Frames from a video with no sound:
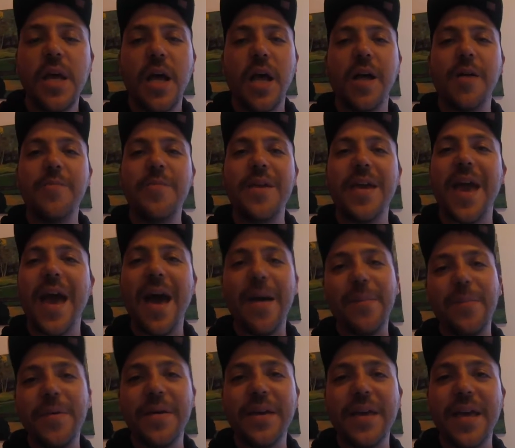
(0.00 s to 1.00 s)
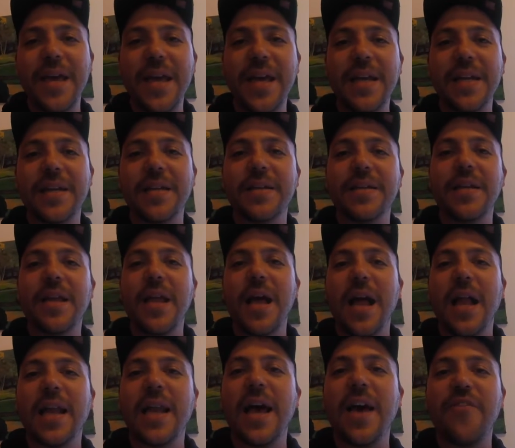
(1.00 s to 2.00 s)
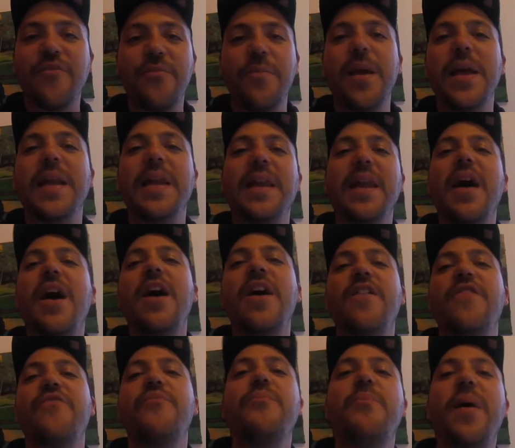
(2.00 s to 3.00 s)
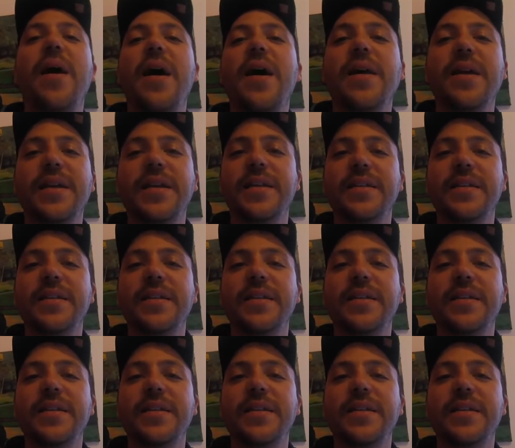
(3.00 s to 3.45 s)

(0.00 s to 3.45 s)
I'll be happy again, and I'll have my life back.